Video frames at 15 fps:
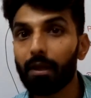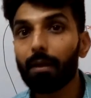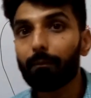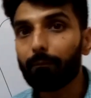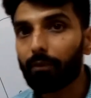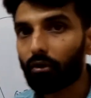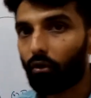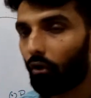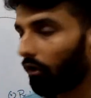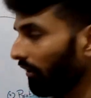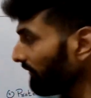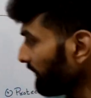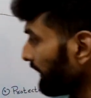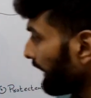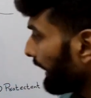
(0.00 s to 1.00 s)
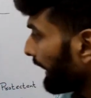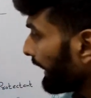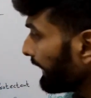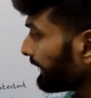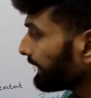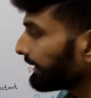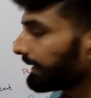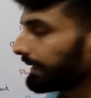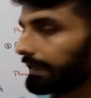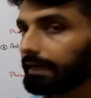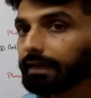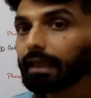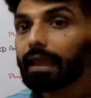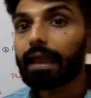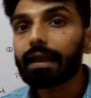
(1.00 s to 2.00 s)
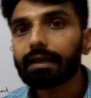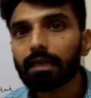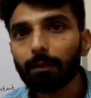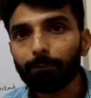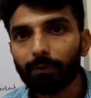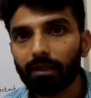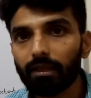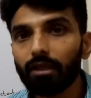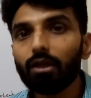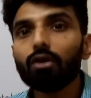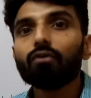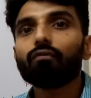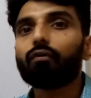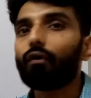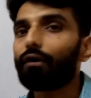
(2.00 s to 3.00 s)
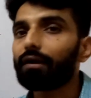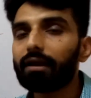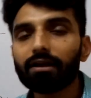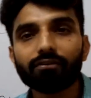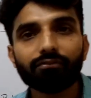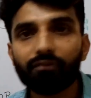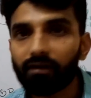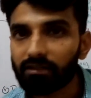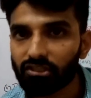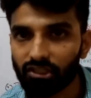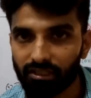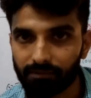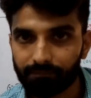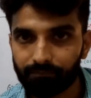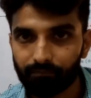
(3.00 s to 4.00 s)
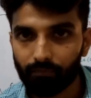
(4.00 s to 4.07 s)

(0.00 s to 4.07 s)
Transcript: because it needs ATP for its function.